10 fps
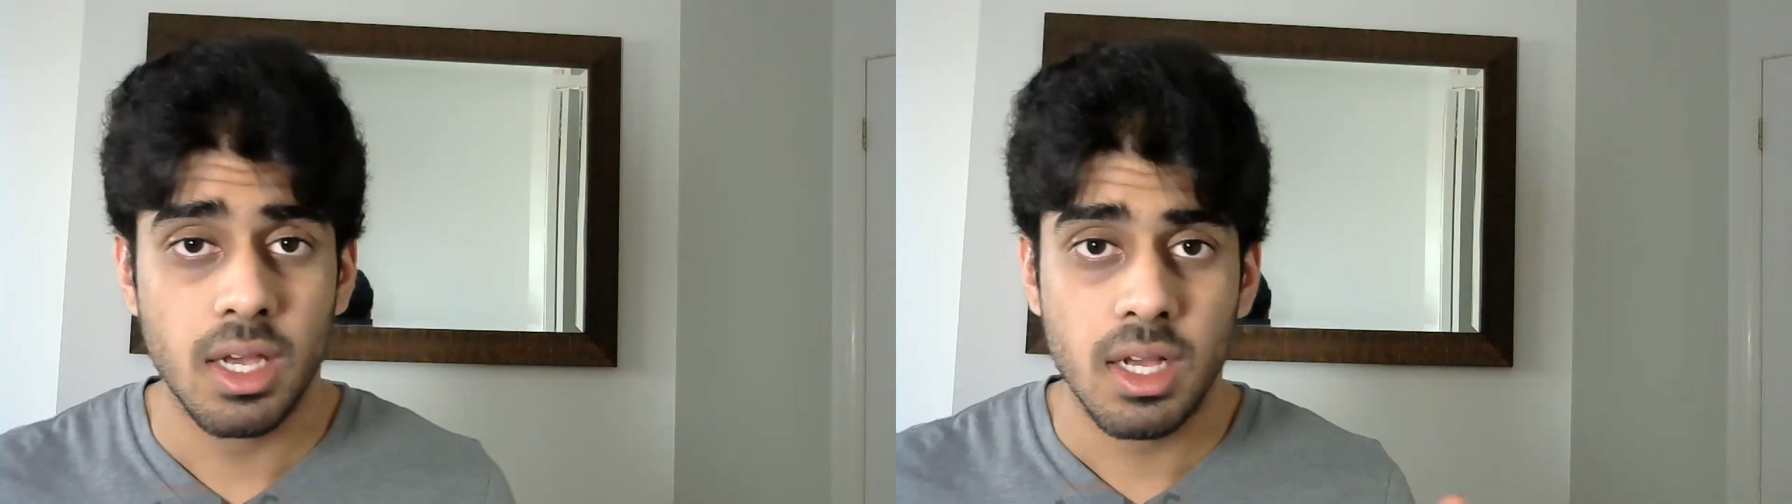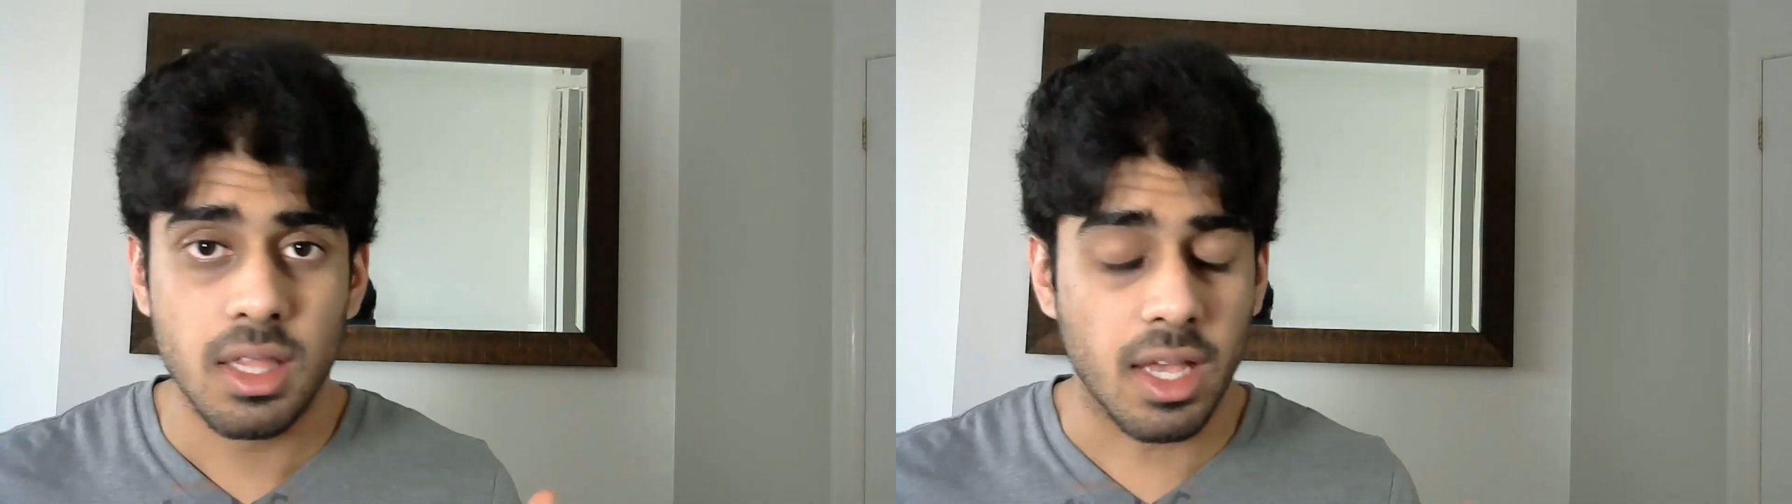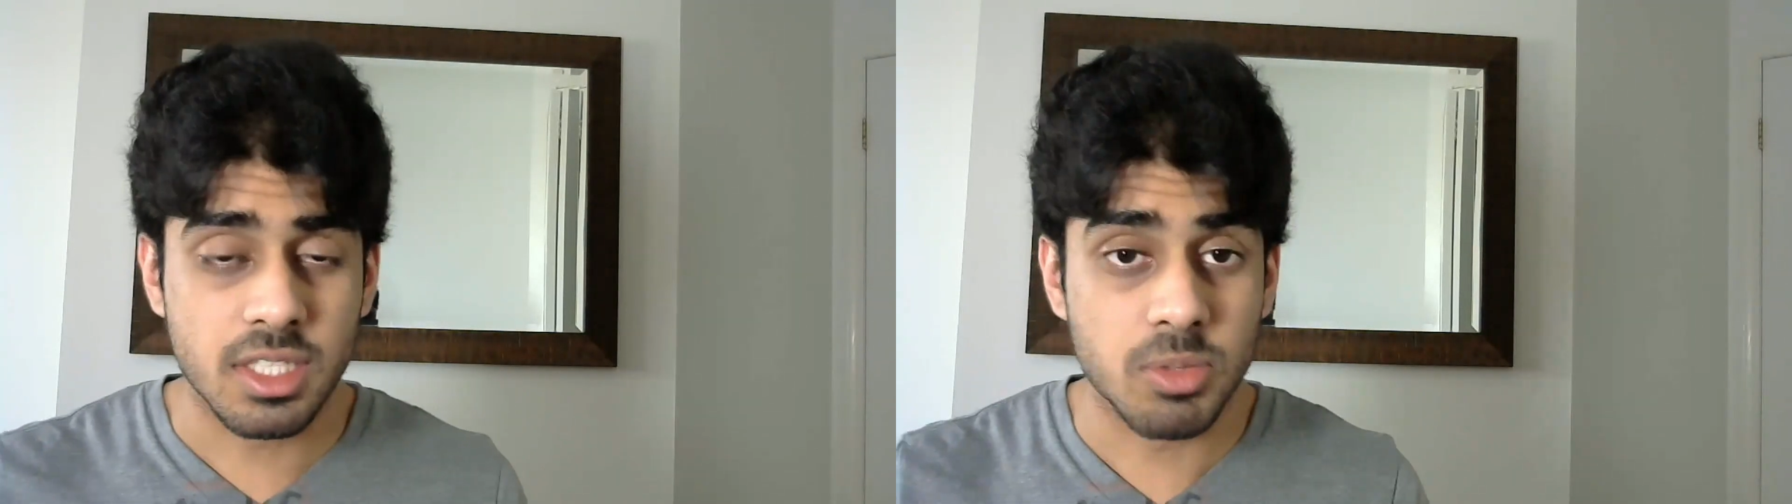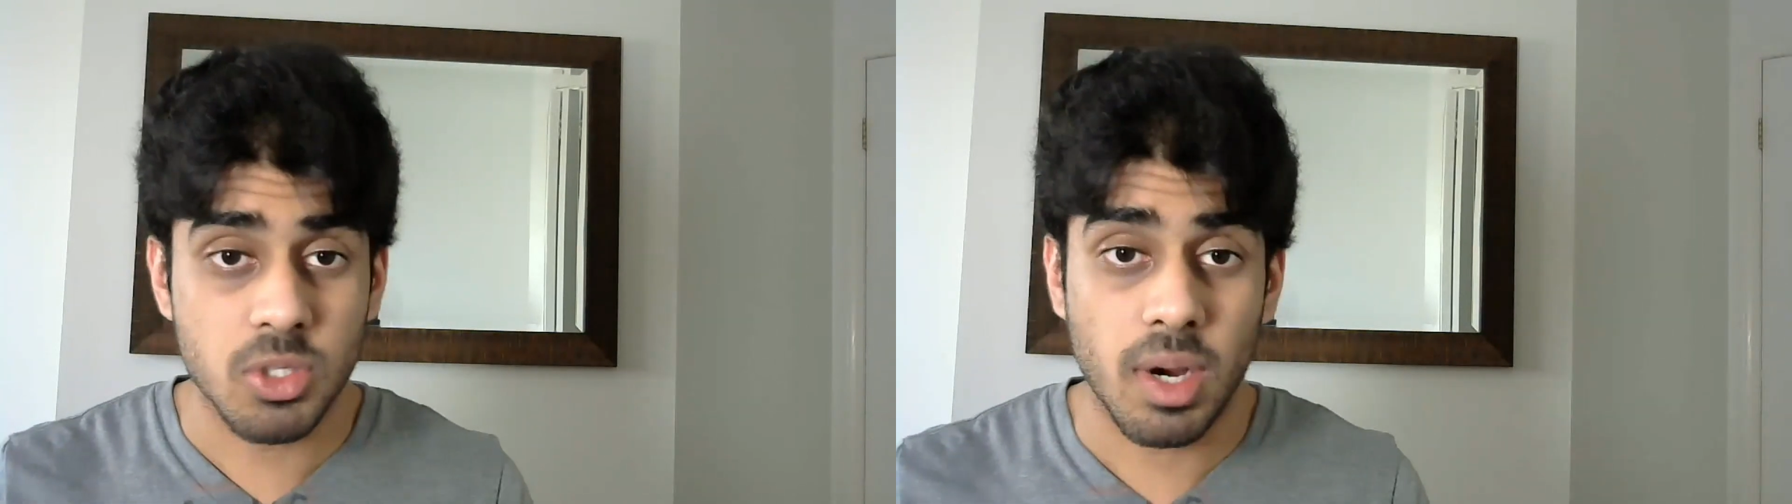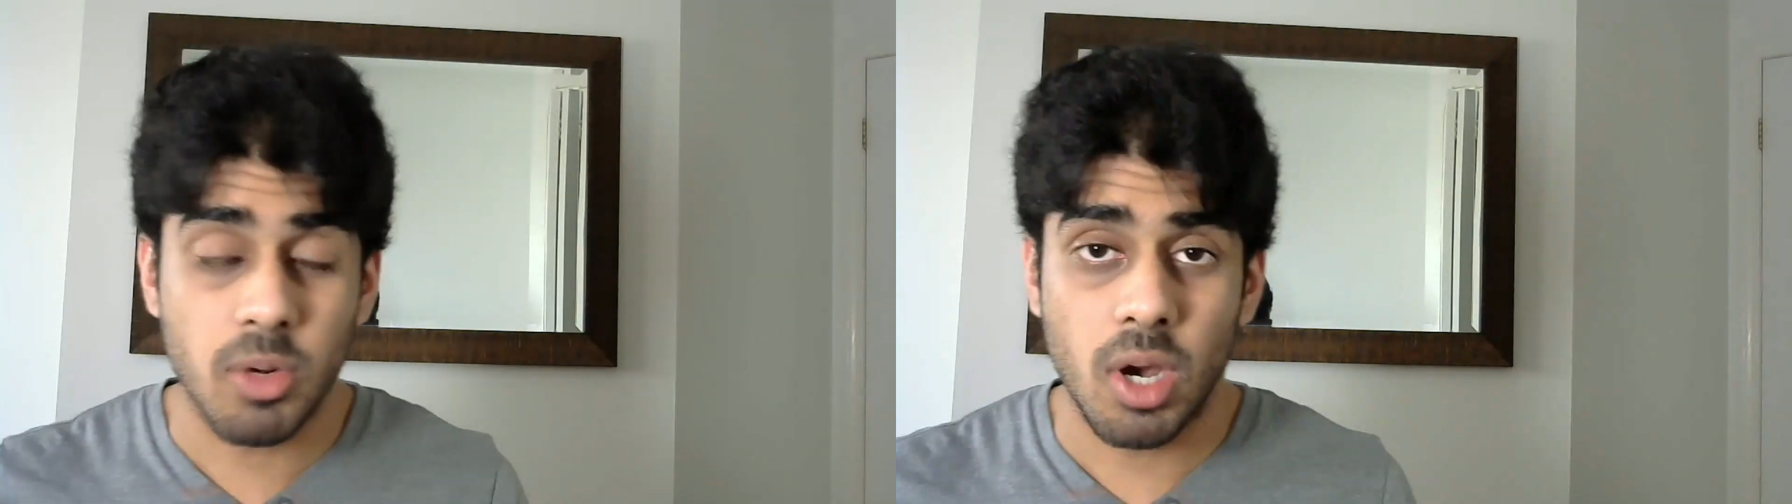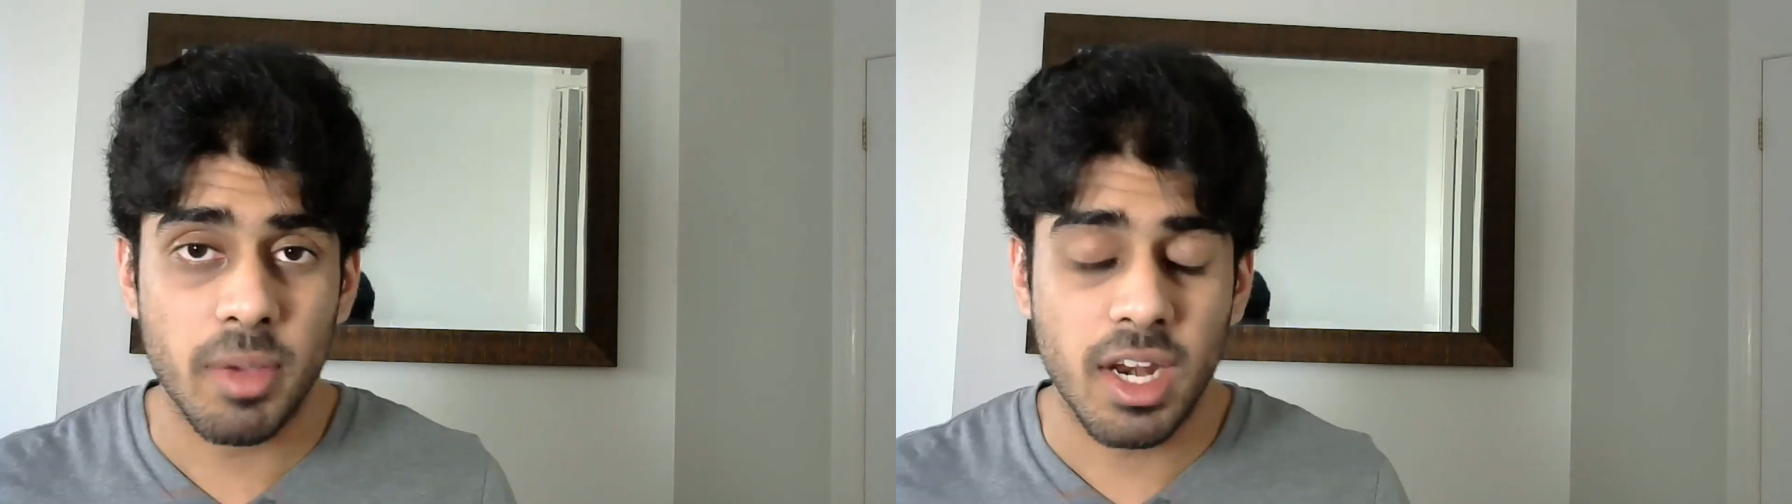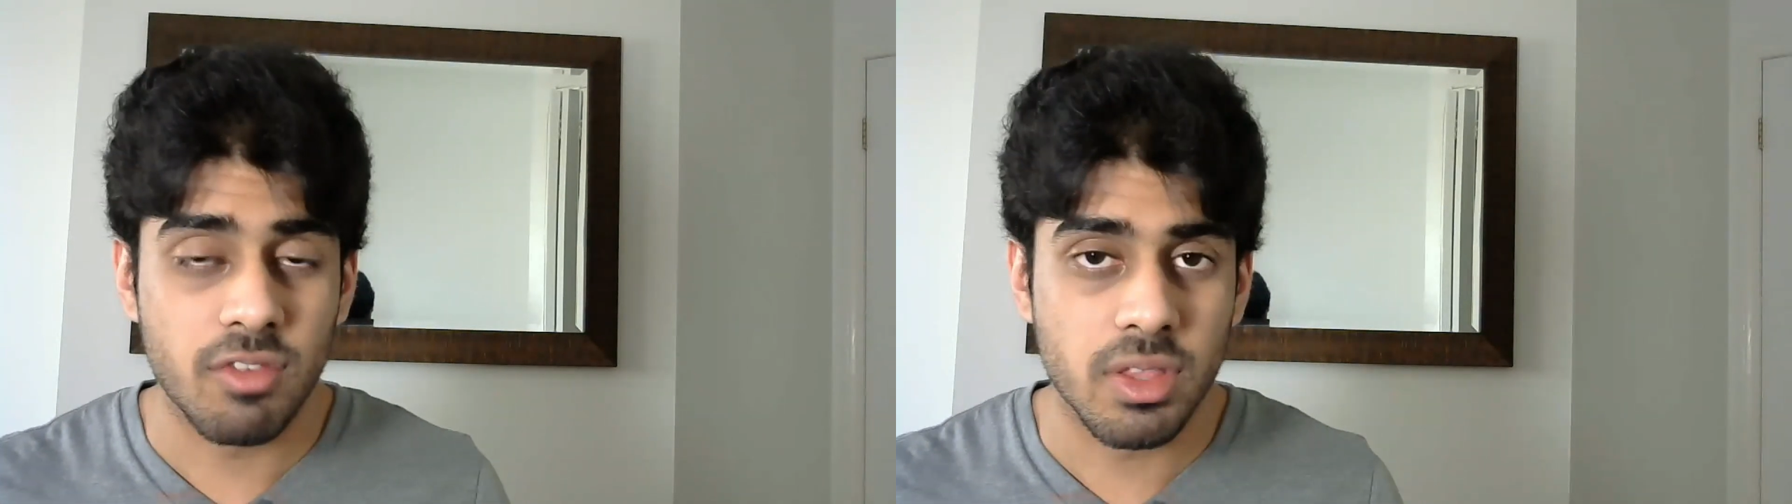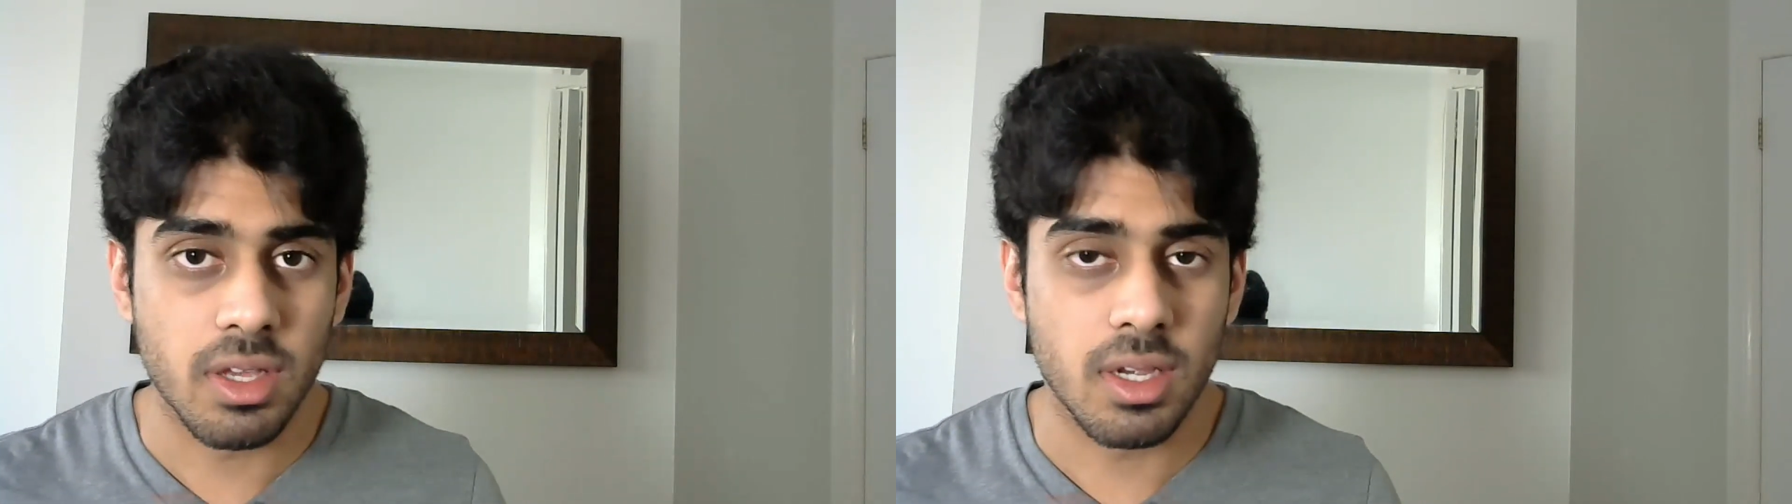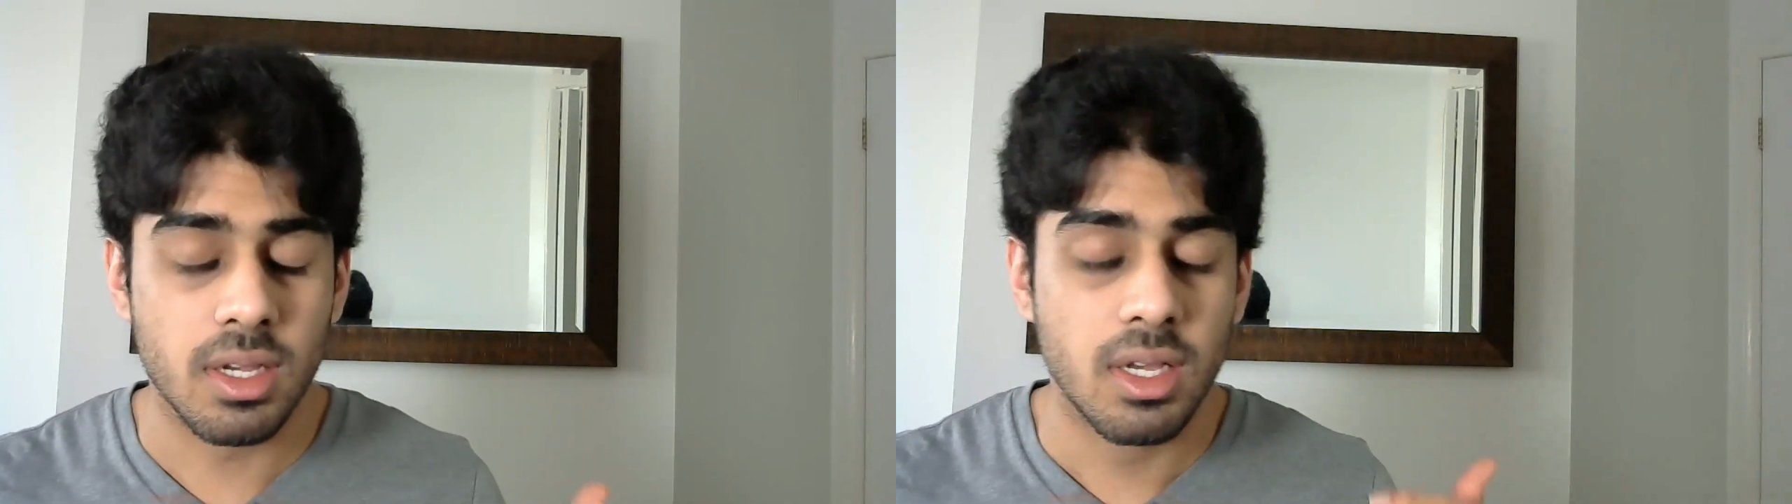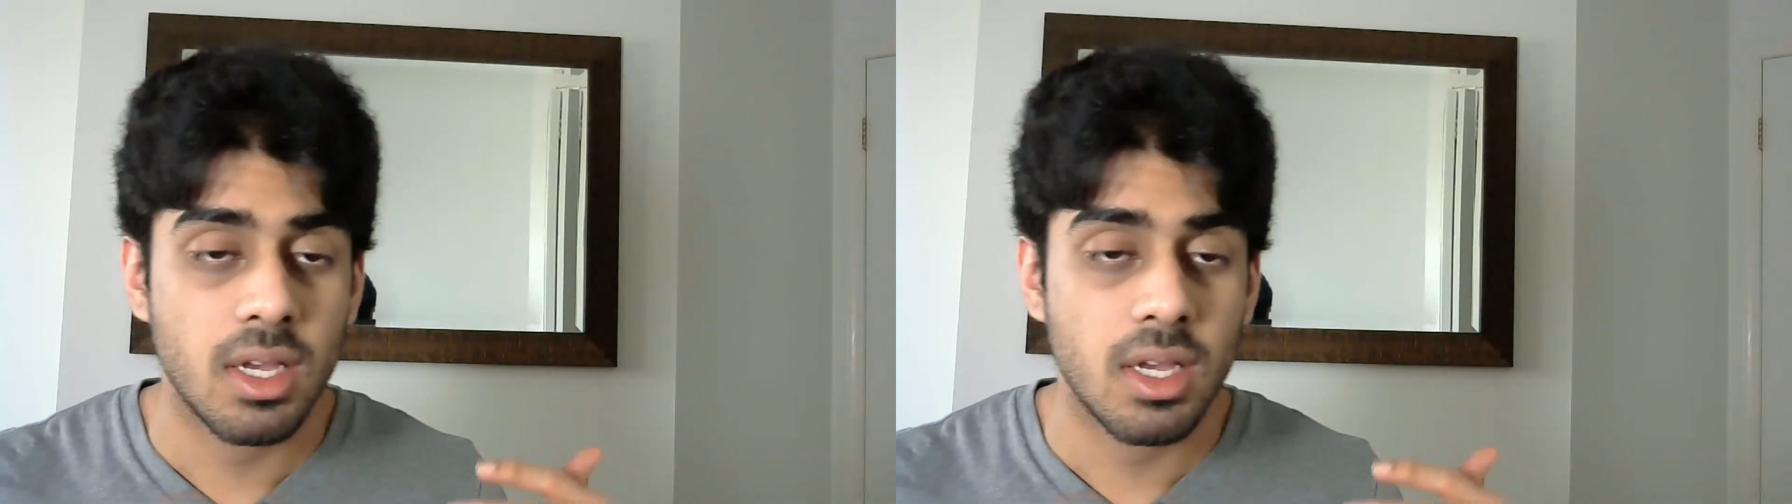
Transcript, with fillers: Like, subscribe, comment, everything.